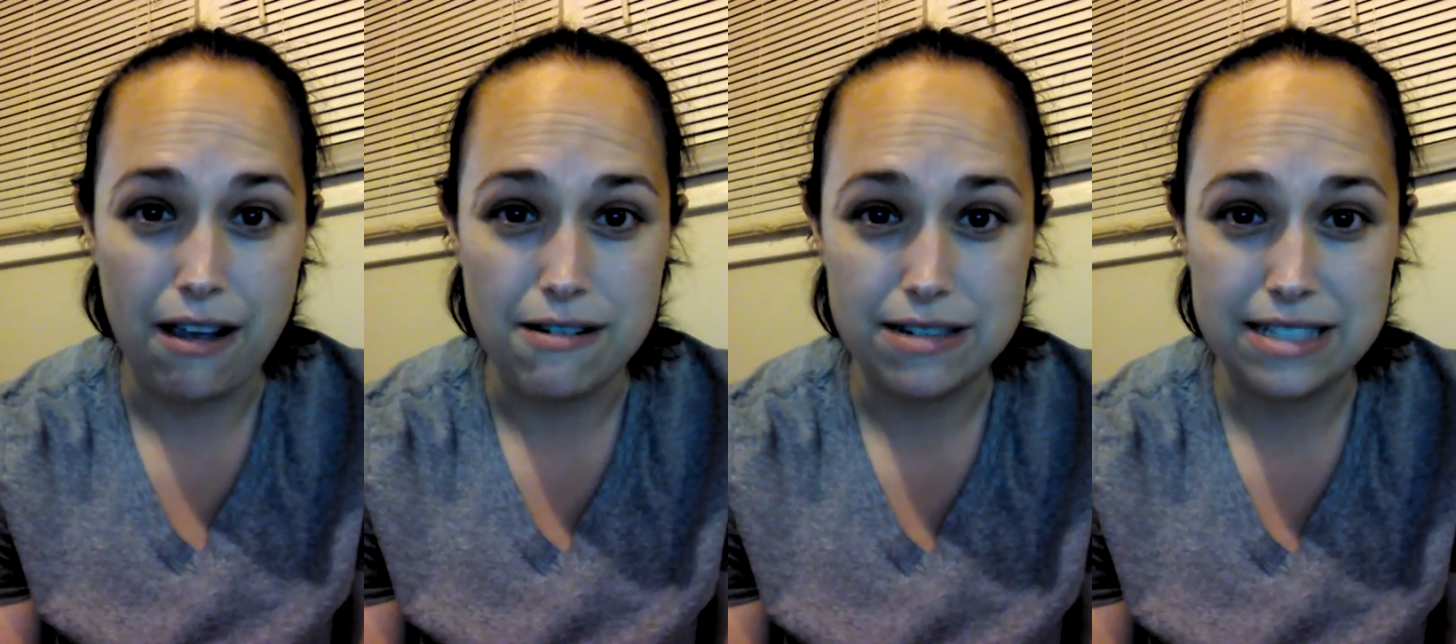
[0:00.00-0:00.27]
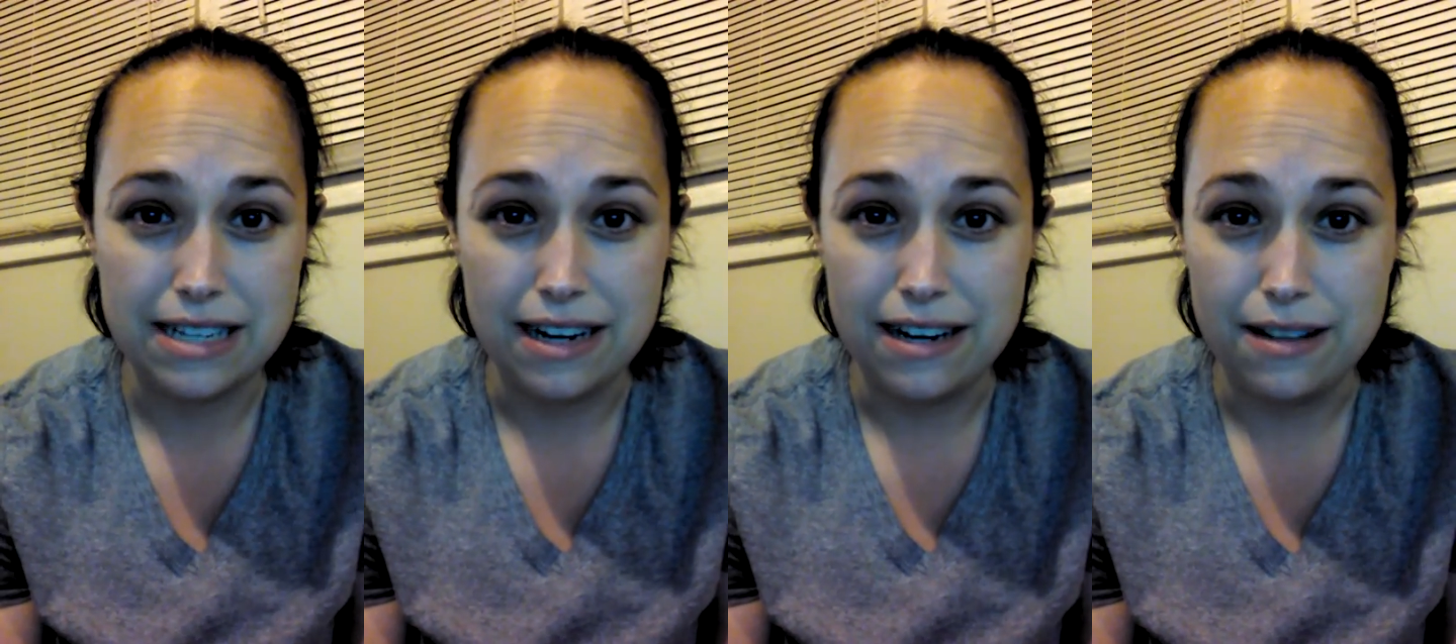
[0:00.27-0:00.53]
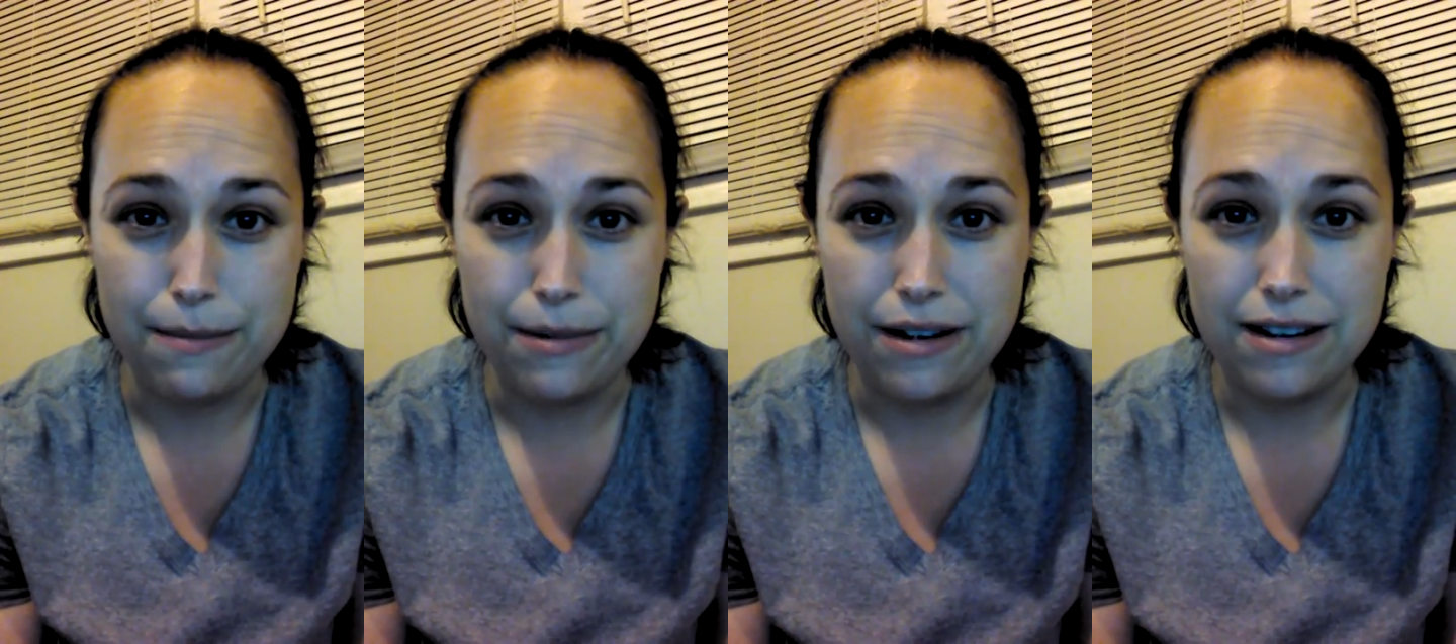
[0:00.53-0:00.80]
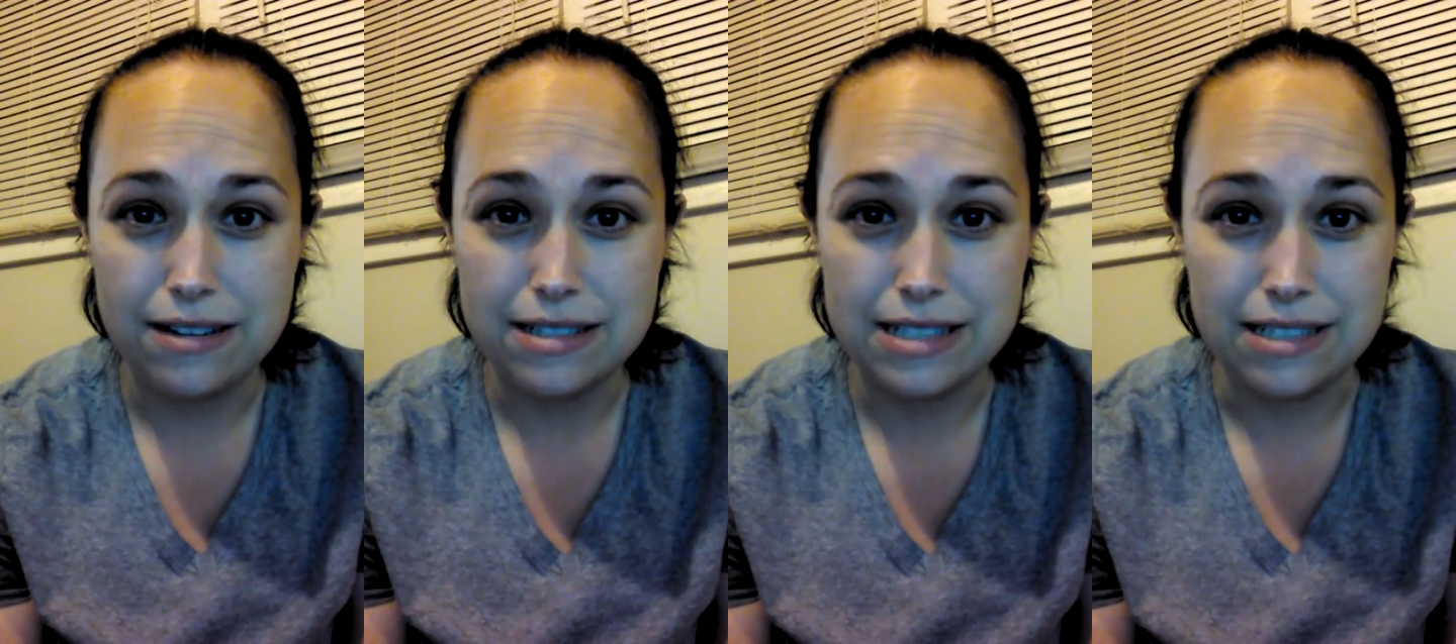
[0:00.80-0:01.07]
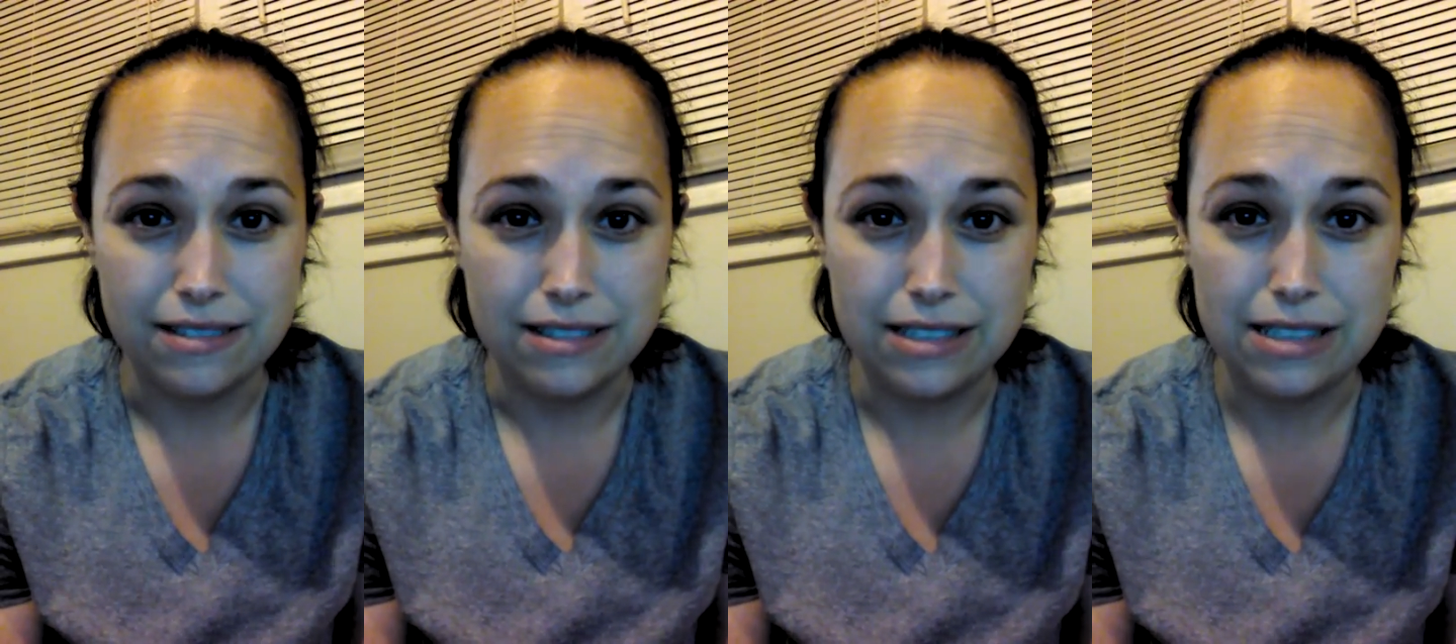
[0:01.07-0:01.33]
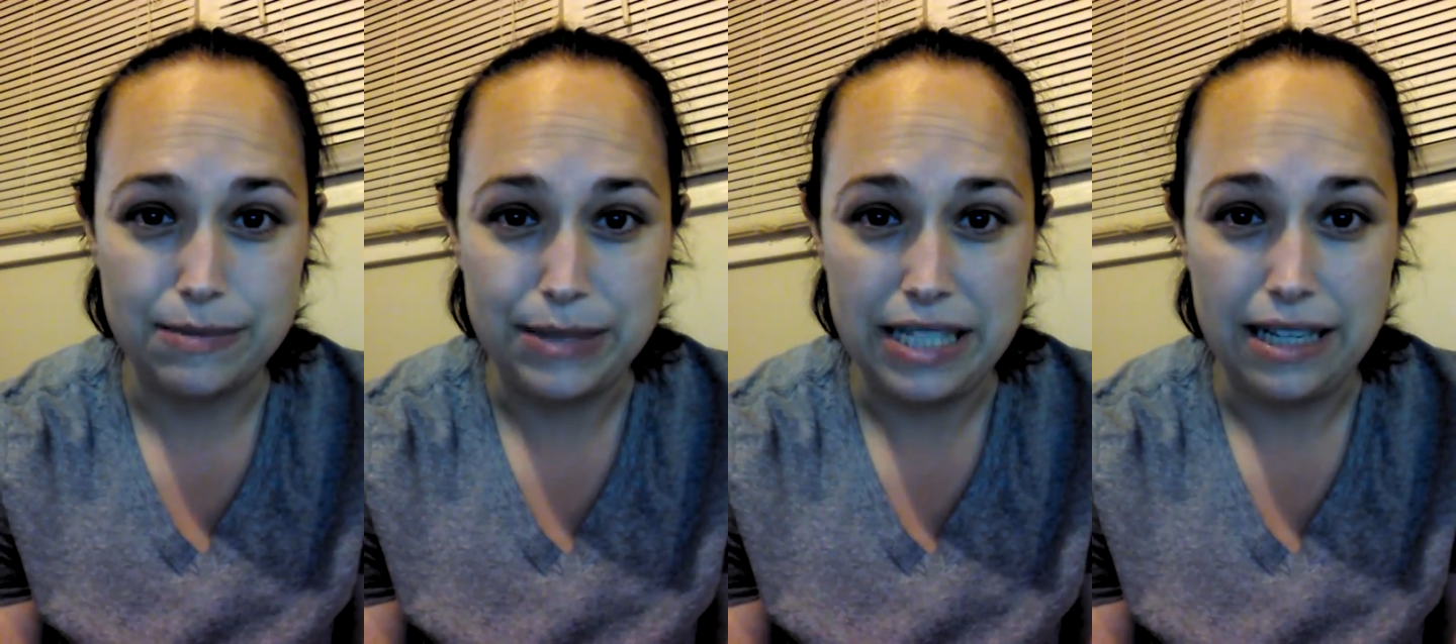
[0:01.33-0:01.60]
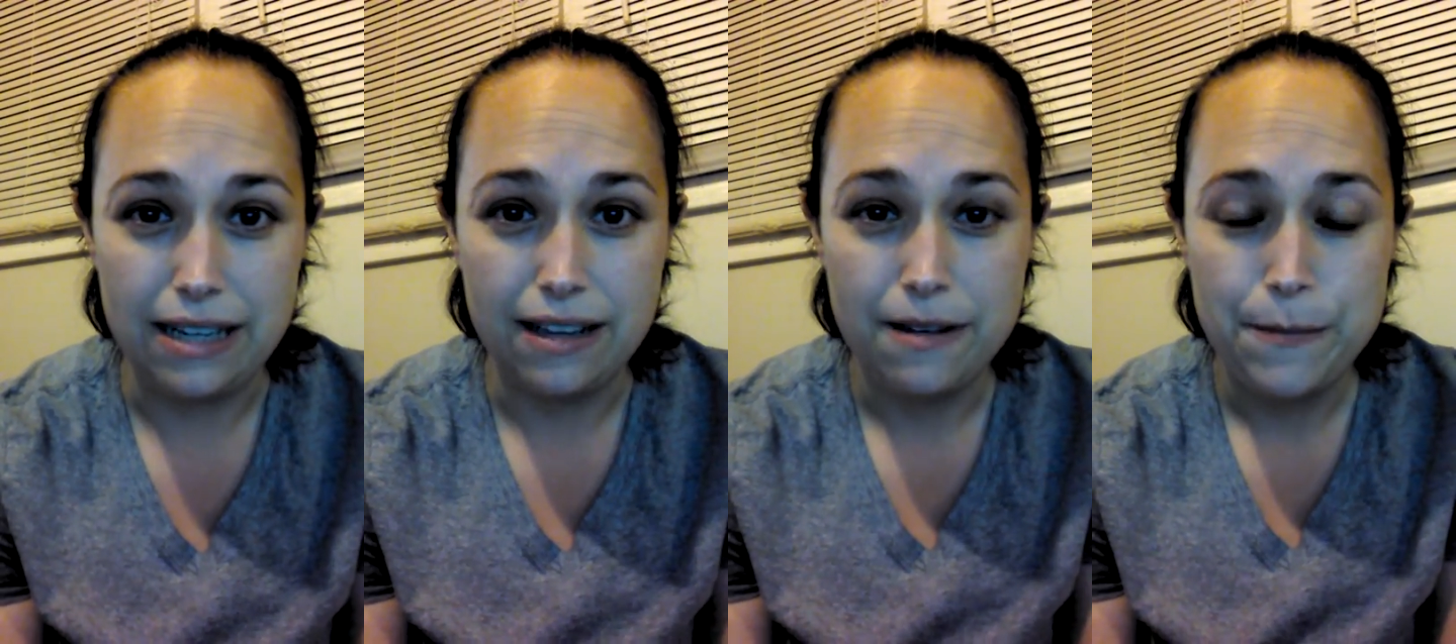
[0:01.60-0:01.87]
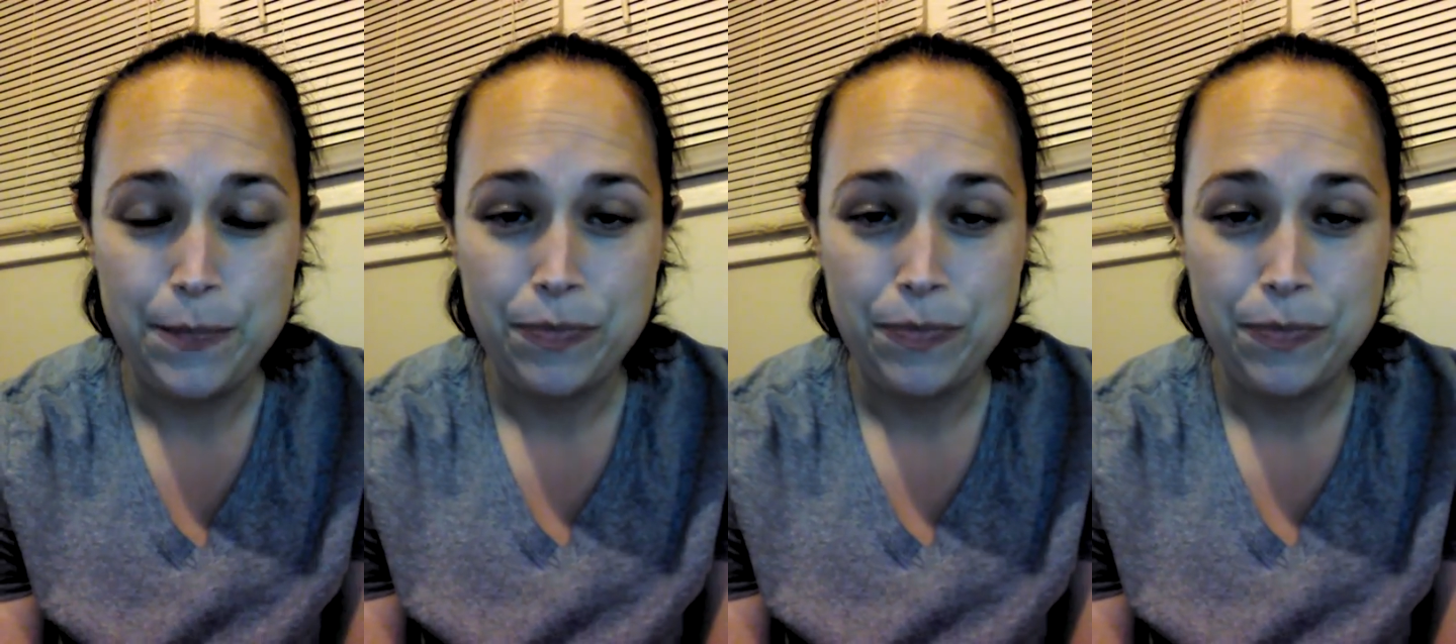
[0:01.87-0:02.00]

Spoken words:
outside of the box, so to speak.